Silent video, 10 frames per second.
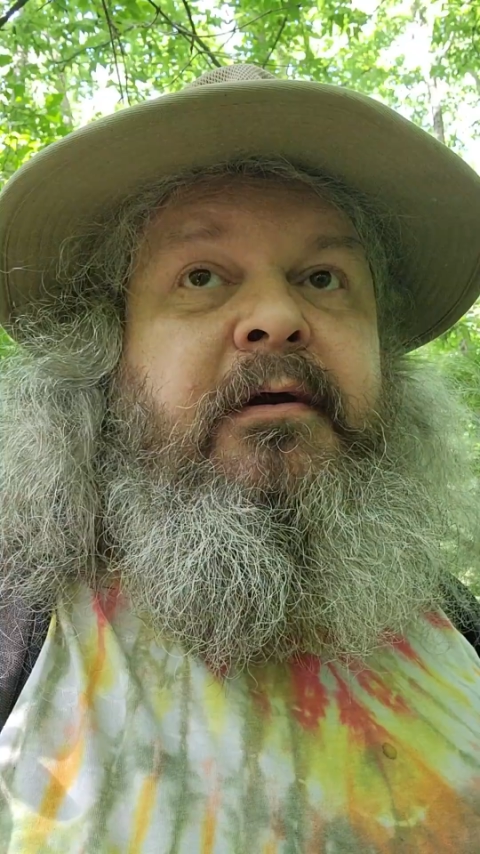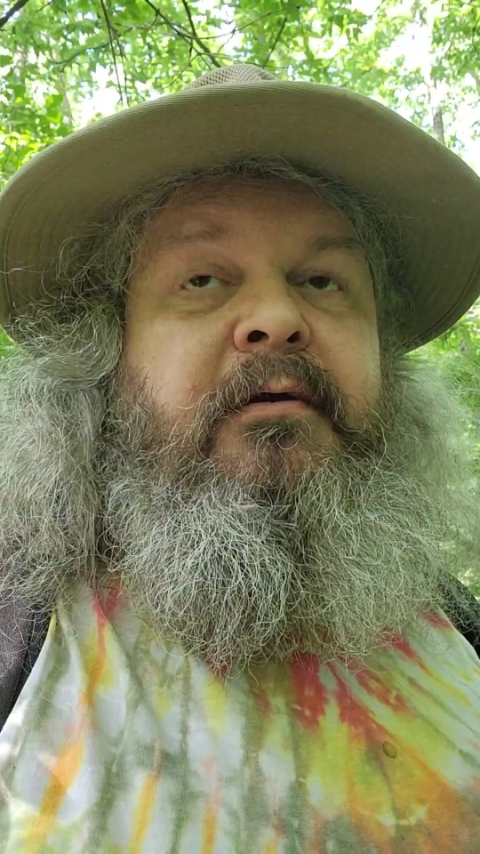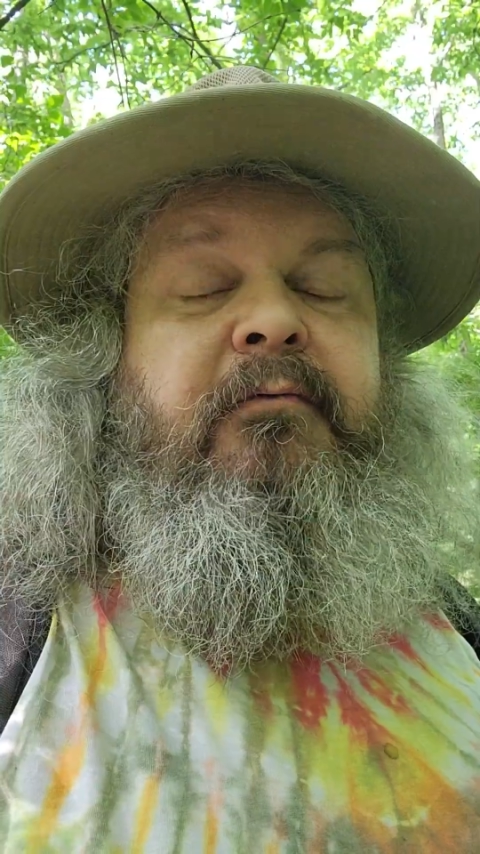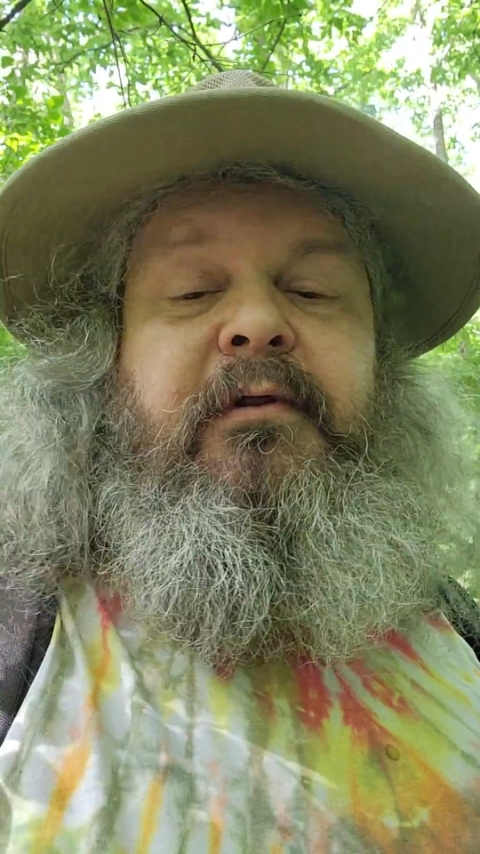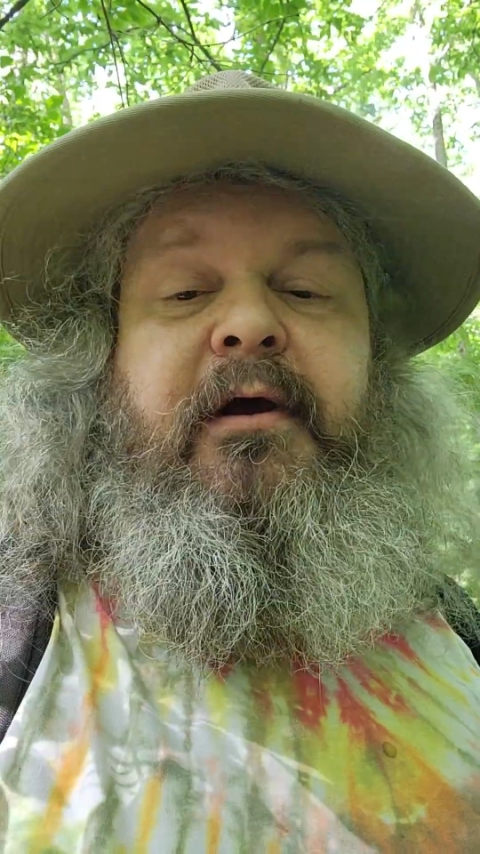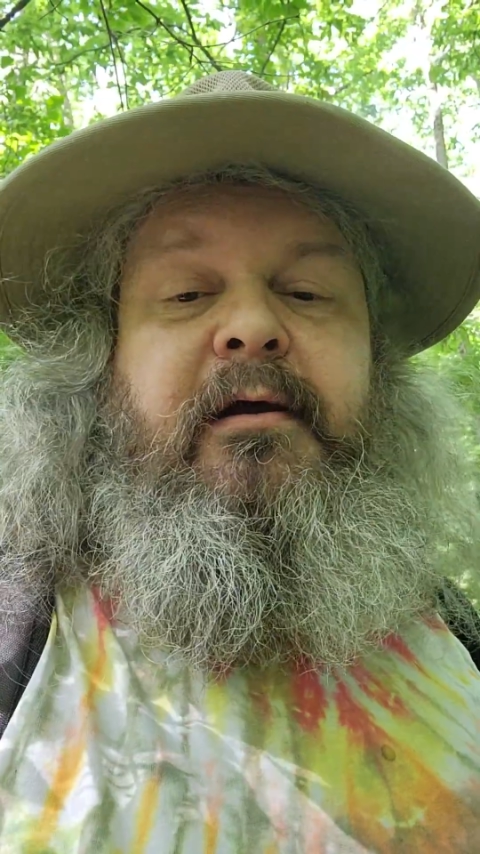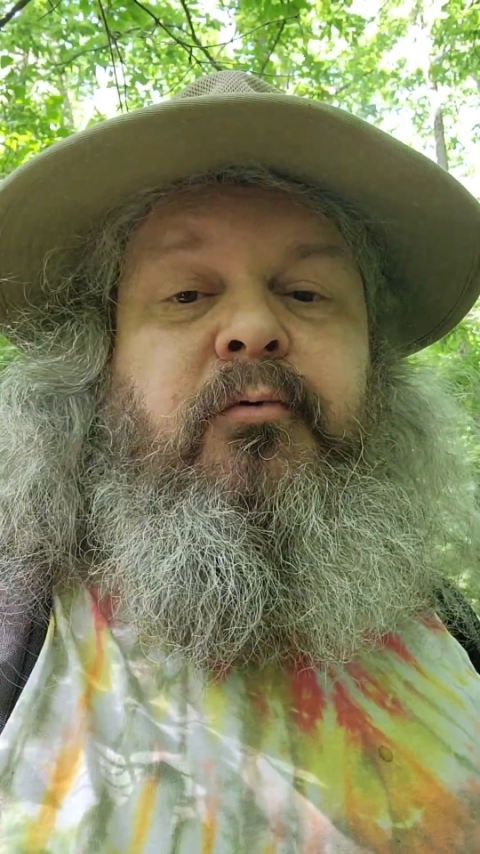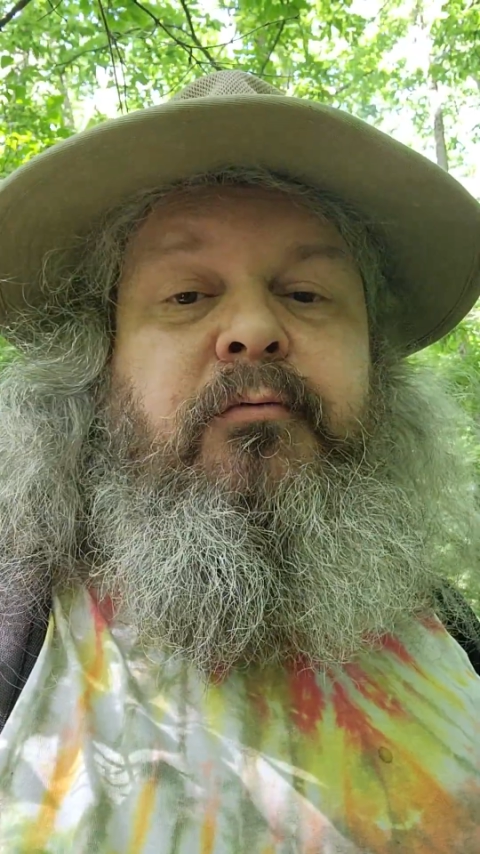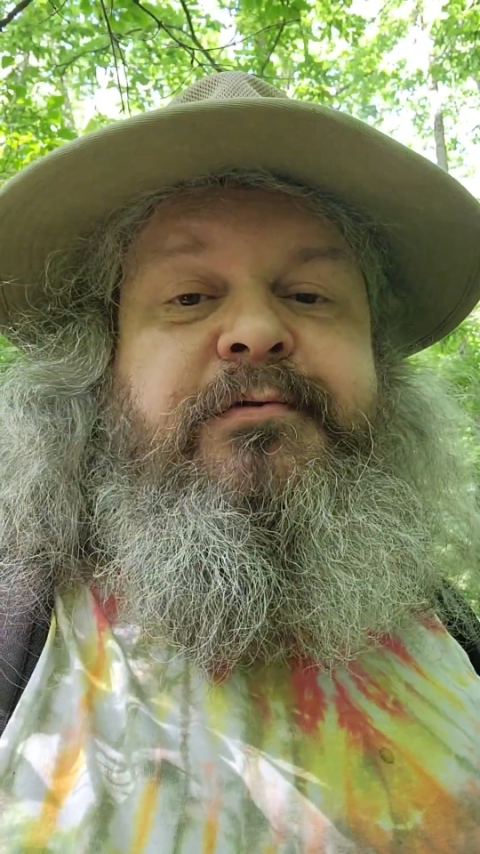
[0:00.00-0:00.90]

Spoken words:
reliable